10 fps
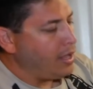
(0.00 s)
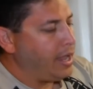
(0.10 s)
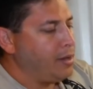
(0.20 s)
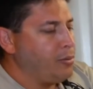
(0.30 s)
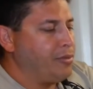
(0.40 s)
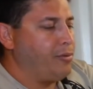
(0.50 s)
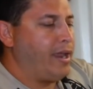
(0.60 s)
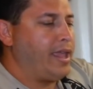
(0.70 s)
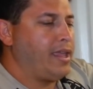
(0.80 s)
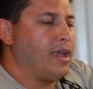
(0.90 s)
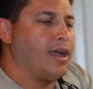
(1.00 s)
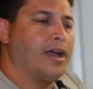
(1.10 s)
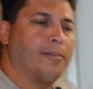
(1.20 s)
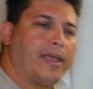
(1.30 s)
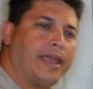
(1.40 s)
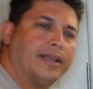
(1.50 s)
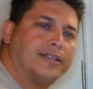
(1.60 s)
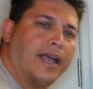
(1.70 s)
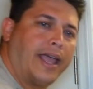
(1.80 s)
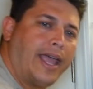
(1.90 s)
And with Ray, his
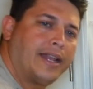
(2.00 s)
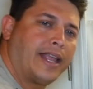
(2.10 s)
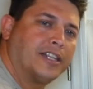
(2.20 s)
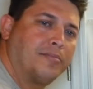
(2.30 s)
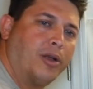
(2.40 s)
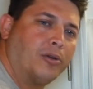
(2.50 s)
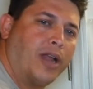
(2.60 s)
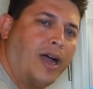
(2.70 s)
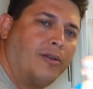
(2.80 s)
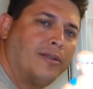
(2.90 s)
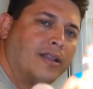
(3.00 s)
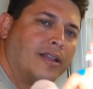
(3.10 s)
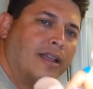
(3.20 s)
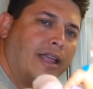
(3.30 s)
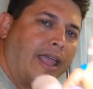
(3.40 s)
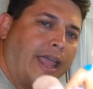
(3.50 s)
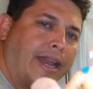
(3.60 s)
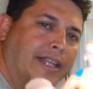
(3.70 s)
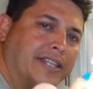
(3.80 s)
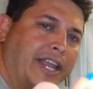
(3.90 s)
head gets blown out,
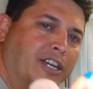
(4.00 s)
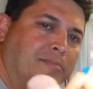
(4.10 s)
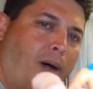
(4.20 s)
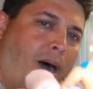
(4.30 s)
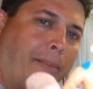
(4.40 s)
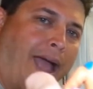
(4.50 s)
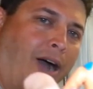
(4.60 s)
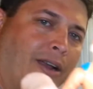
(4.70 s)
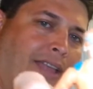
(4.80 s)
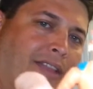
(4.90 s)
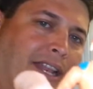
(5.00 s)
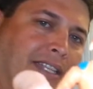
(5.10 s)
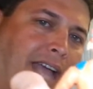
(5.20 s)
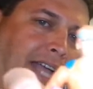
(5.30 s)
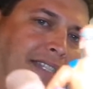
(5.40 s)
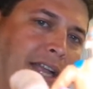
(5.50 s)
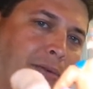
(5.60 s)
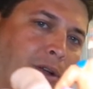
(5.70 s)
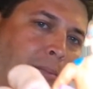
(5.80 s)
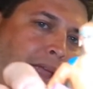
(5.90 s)
and his ears pop out, and then his eyes
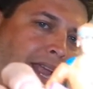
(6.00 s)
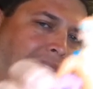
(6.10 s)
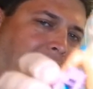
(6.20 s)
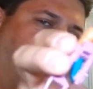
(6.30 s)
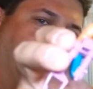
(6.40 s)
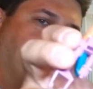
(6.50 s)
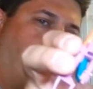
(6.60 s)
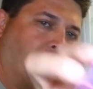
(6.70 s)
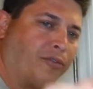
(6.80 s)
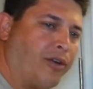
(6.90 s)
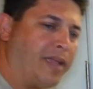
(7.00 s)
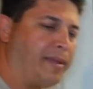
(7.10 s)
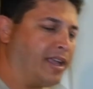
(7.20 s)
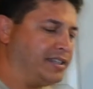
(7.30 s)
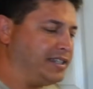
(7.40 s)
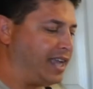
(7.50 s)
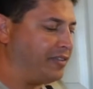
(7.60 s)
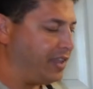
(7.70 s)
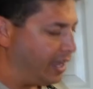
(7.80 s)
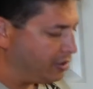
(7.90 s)
get real big. I like this mold of Ray because he's
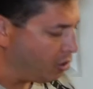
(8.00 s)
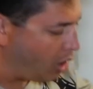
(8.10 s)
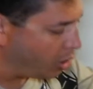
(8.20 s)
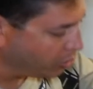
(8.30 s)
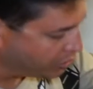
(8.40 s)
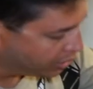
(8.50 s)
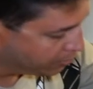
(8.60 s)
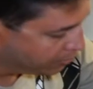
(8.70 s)
got the echo goggles